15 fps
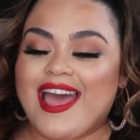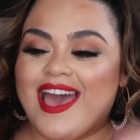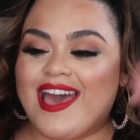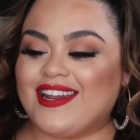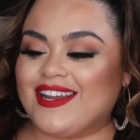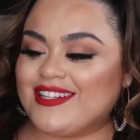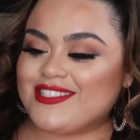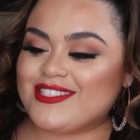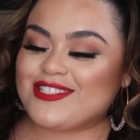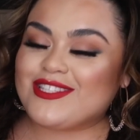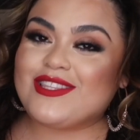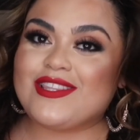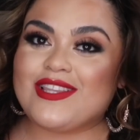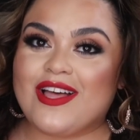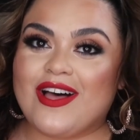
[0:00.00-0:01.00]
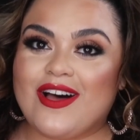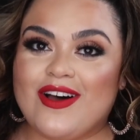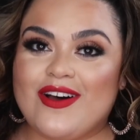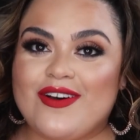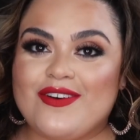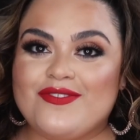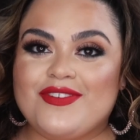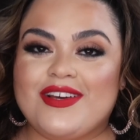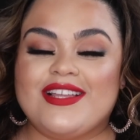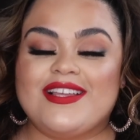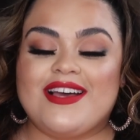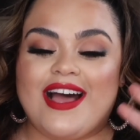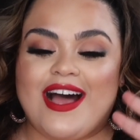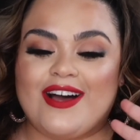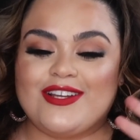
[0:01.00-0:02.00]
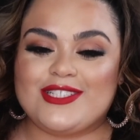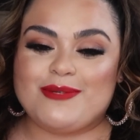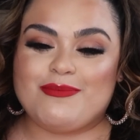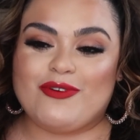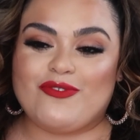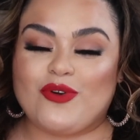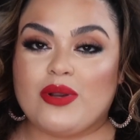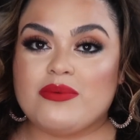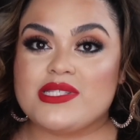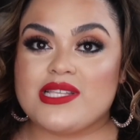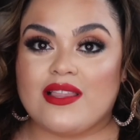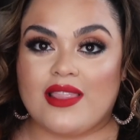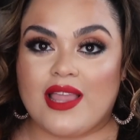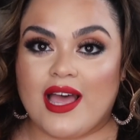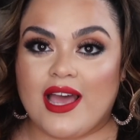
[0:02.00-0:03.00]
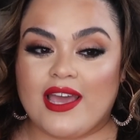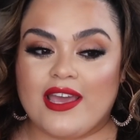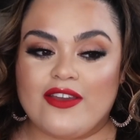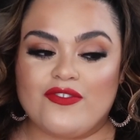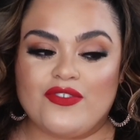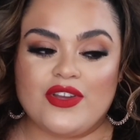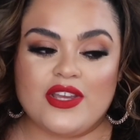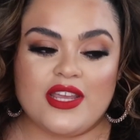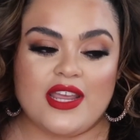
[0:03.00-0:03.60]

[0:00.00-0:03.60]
and I just love how she performs it live.